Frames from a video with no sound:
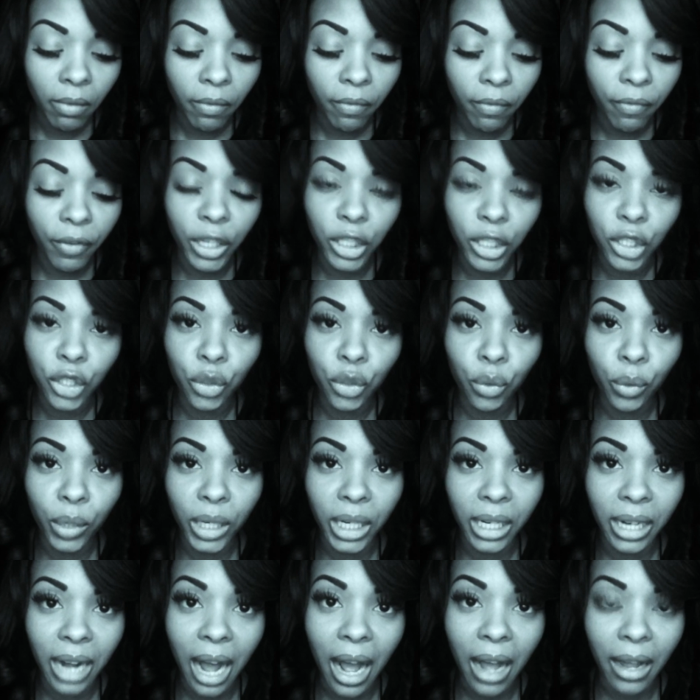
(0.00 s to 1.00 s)
Verse
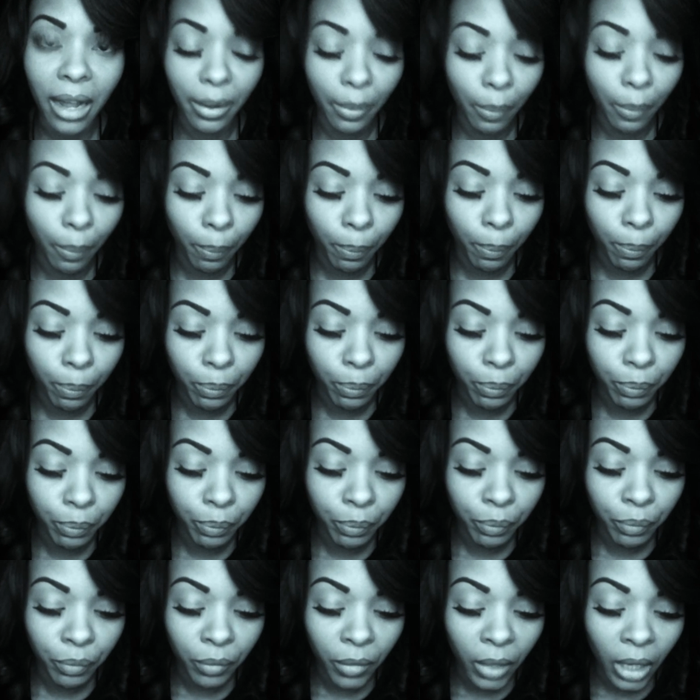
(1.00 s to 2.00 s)
29.
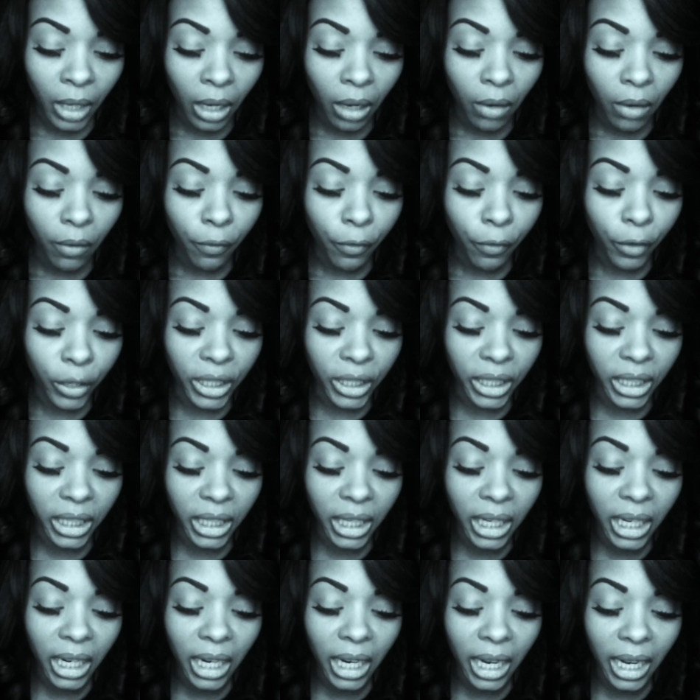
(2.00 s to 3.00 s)
For
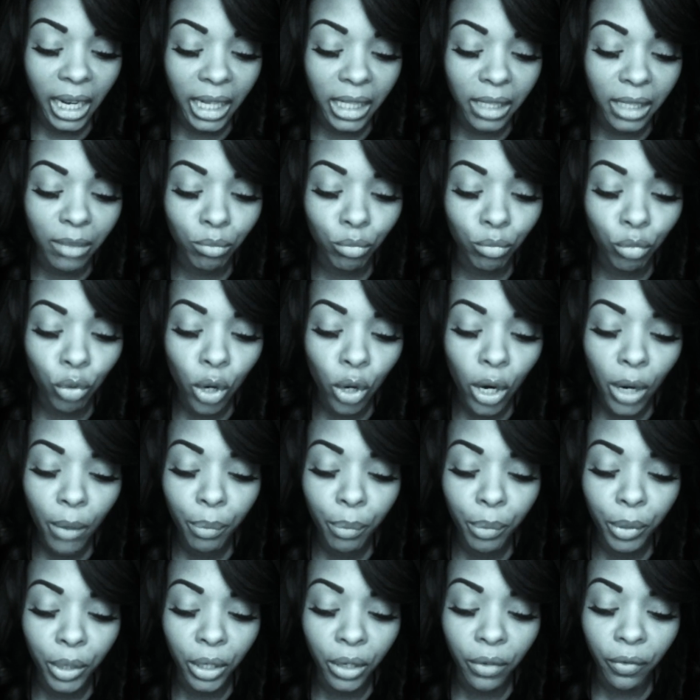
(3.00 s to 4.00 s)
she is more
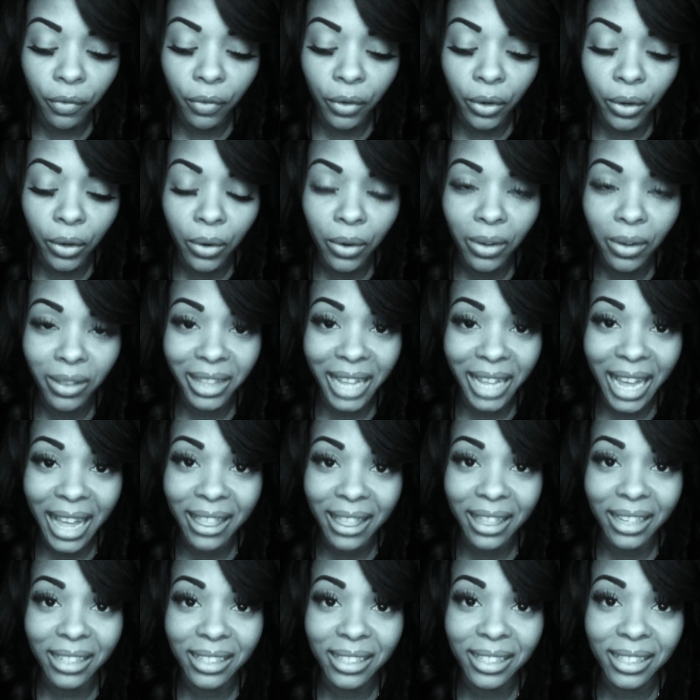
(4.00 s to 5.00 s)
beautiful
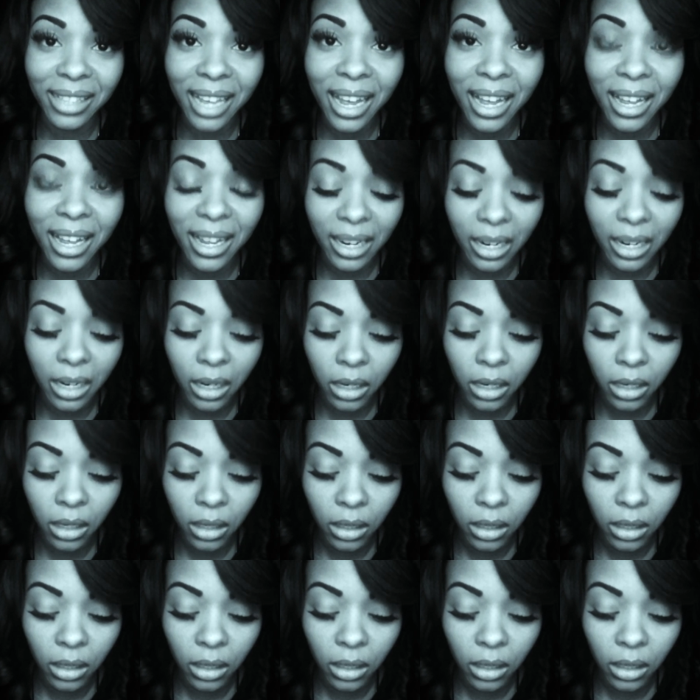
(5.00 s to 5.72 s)
than the sun,